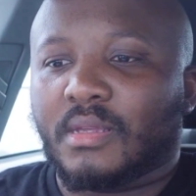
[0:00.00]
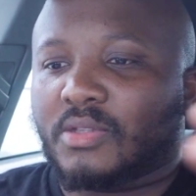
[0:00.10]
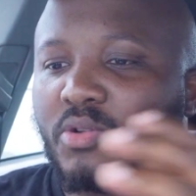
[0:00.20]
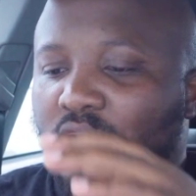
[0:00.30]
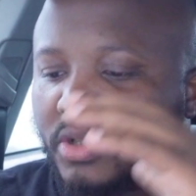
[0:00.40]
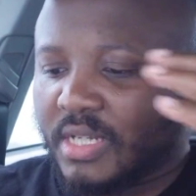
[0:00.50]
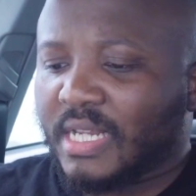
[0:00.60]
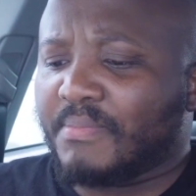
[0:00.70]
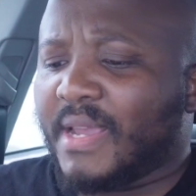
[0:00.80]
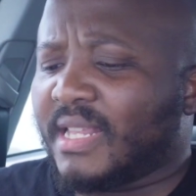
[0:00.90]

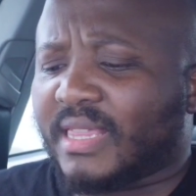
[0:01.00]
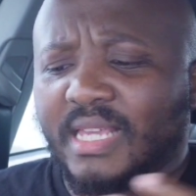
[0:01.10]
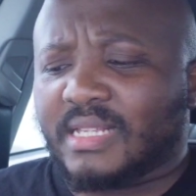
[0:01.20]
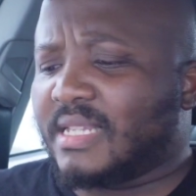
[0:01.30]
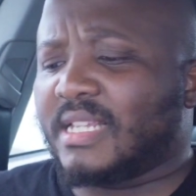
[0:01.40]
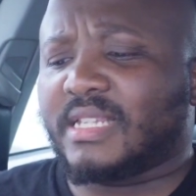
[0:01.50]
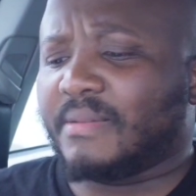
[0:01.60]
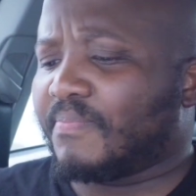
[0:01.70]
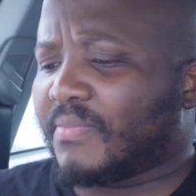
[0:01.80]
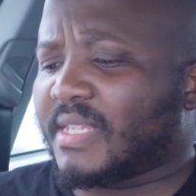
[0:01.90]
consolidate many things in a team.
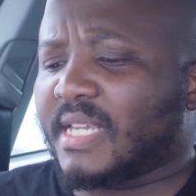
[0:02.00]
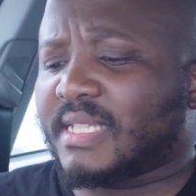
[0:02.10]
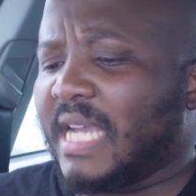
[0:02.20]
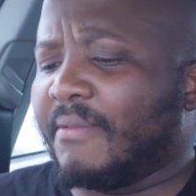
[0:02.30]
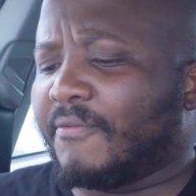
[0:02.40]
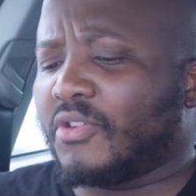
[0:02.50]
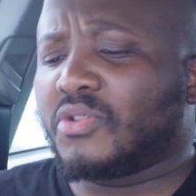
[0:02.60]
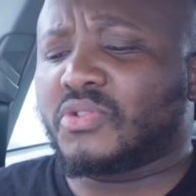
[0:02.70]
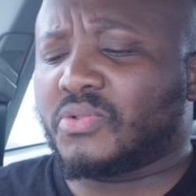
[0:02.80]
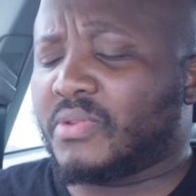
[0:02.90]
It takes time for you
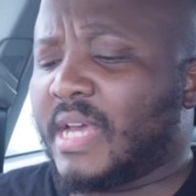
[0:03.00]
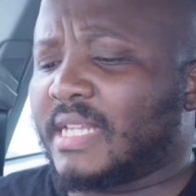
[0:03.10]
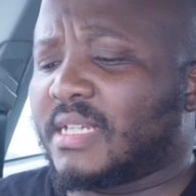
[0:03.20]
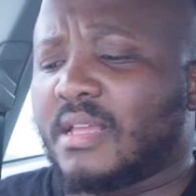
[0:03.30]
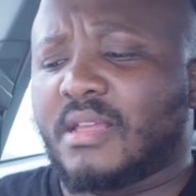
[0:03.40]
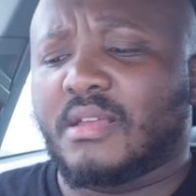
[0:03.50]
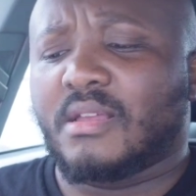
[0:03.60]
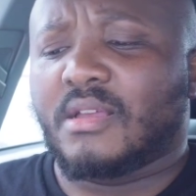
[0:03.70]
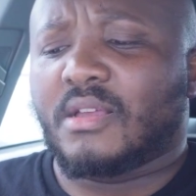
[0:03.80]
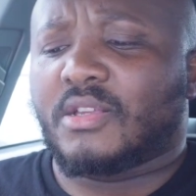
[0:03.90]
to do that.
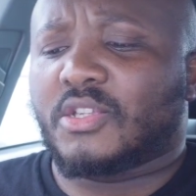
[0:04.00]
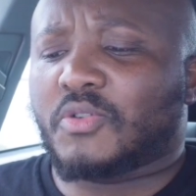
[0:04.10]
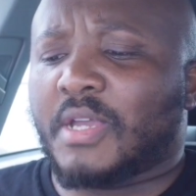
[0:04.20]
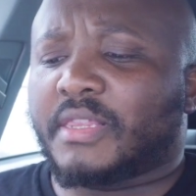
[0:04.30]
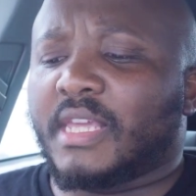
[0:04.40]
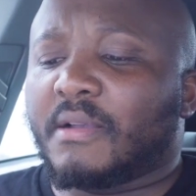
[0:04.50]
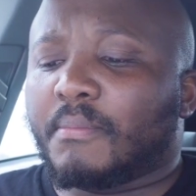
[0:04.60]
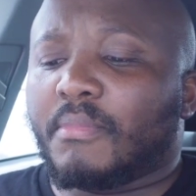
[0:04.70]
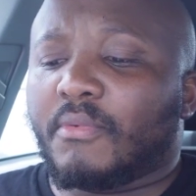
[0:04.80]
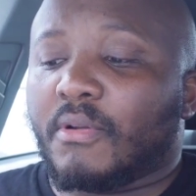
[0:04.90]
So I think
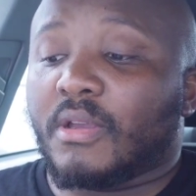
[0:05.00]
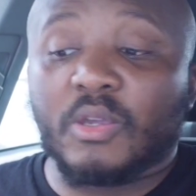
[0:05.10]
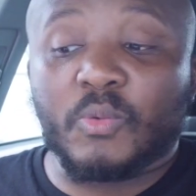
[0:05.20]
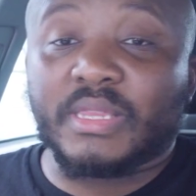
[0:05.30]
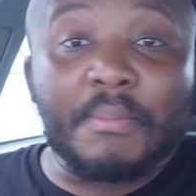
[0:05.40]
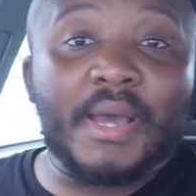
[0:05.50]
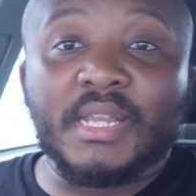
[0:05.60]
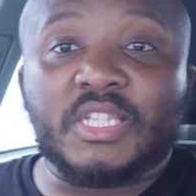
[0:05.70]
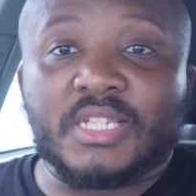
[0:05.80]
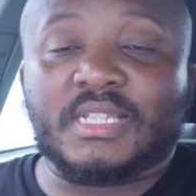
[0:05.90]
with the
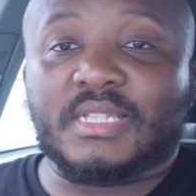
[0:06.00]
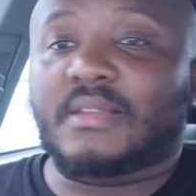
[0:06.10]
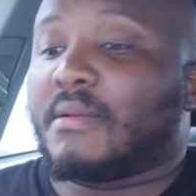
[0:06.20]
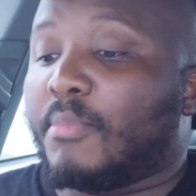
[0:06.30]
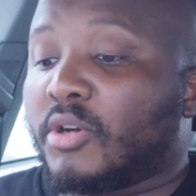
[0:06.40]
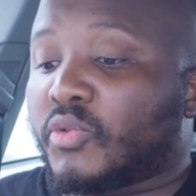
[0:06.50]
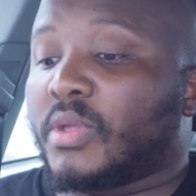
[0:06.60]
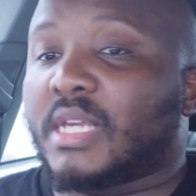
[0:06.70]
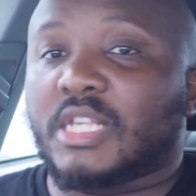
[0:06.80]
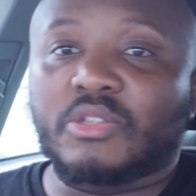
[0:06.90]
managers,
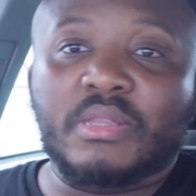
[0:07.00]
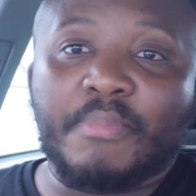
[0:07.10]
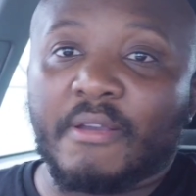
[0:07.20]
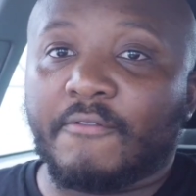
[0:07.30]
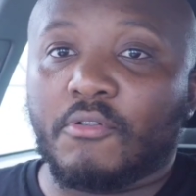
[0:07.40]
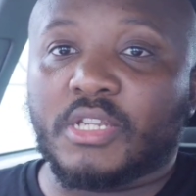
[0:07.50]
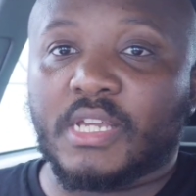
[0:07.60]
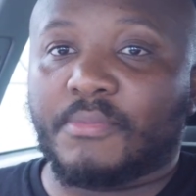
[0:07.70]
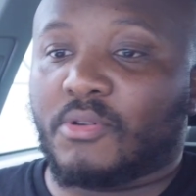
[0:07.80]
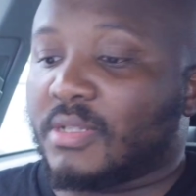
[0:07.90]
Borthwick is on the back foot here
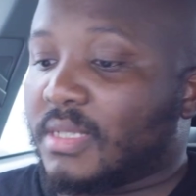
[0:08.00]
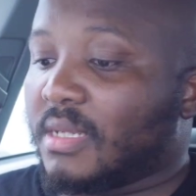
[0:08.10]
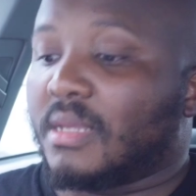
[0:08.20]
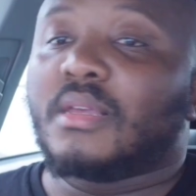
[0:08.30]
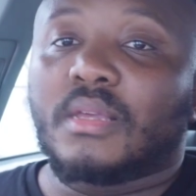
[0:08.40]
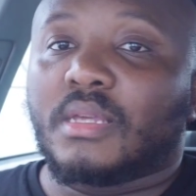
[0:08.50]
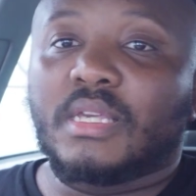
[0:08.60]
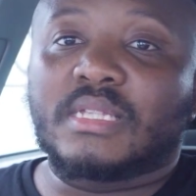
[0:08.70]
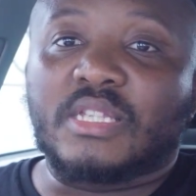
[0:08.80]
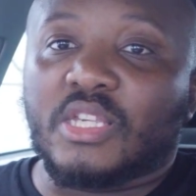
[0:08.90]
because
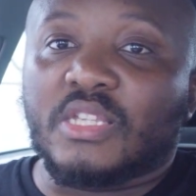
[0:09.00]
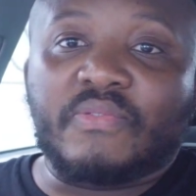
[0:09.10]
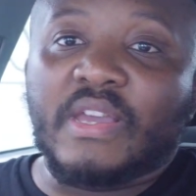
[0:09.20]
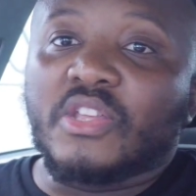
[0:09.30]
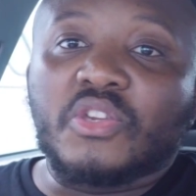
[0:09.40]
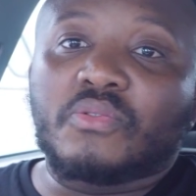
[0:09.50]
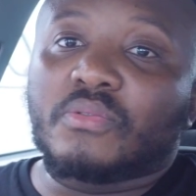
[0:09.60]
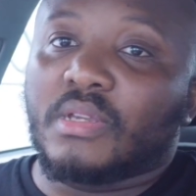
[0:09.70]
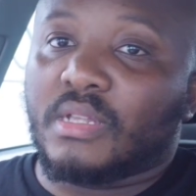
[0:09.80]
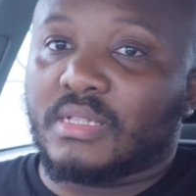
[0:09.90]
he's very new
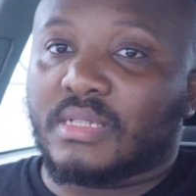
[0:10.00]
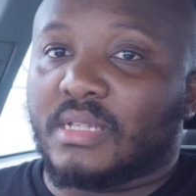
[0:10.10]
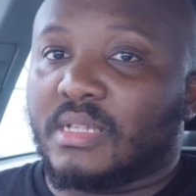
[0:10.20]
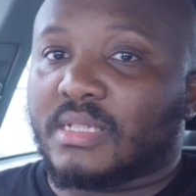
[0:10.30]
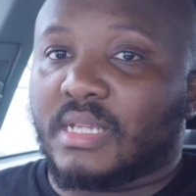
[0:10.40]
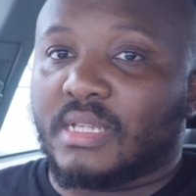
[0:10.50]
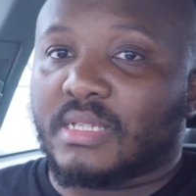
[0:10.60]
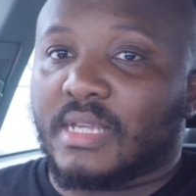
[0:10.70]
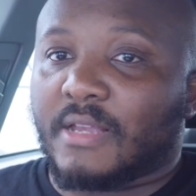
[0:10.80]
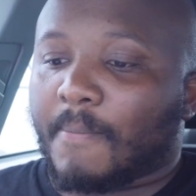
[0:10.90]
in
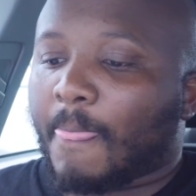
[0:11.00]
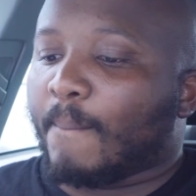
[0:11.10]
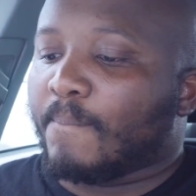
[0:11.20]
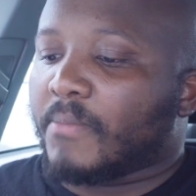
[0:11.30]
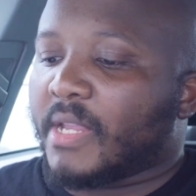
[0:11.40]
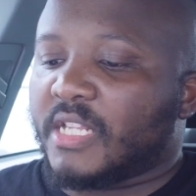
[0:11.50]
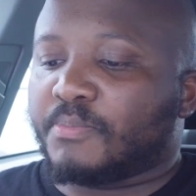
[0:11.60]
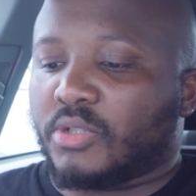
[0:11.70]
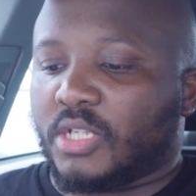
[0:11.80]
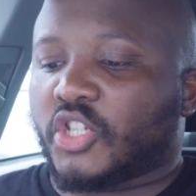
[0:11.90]
his
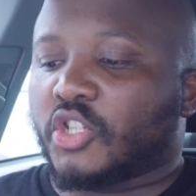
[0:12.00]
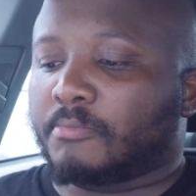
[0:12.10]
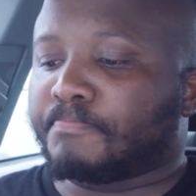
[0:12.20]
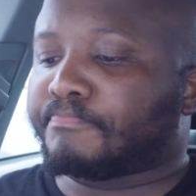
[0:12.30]
position.